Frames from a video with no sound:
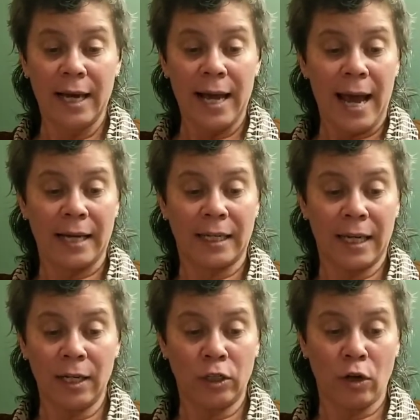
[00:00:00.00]
and
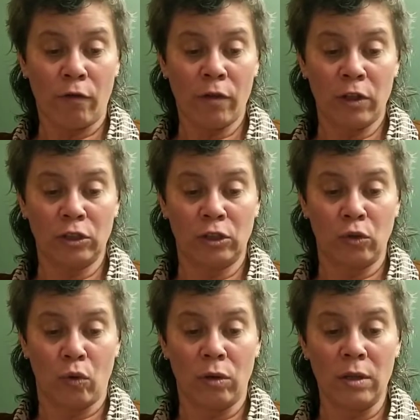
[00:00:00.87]
kicked over the
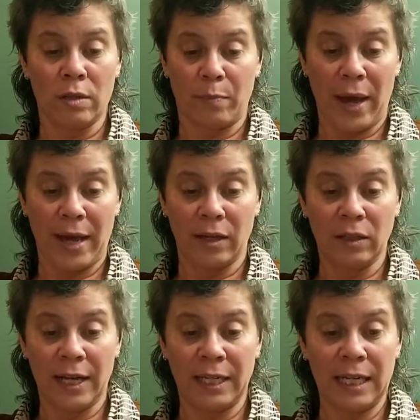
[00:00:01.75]
stool, the pail,
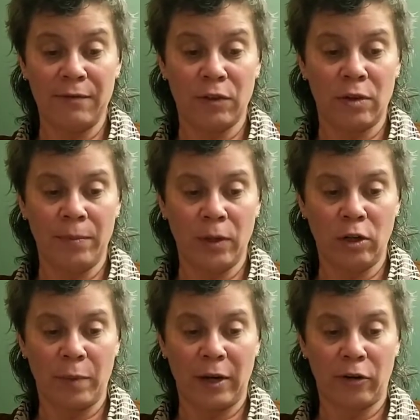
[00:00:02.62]
and even the
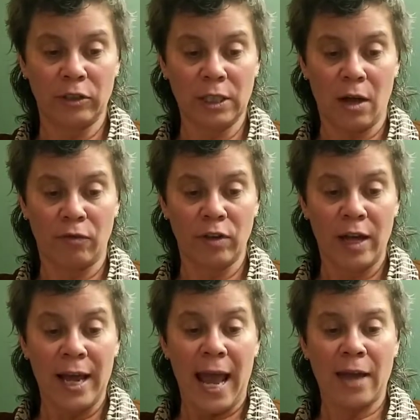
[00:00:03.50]
milkmaid herself,
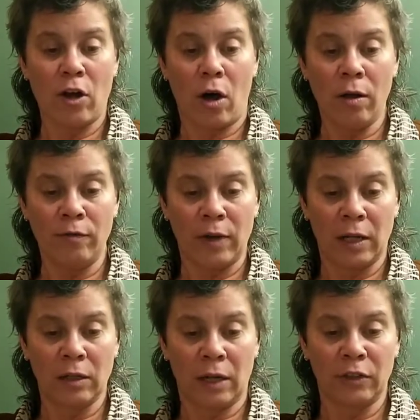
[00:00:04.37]
and all
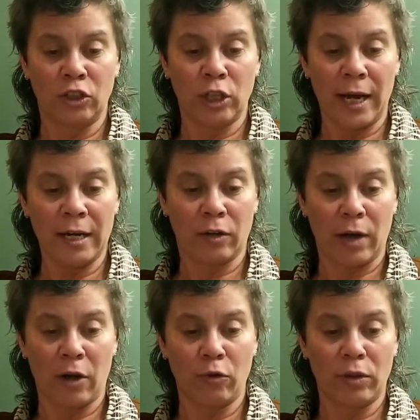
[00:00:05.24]
fell on the china ground with a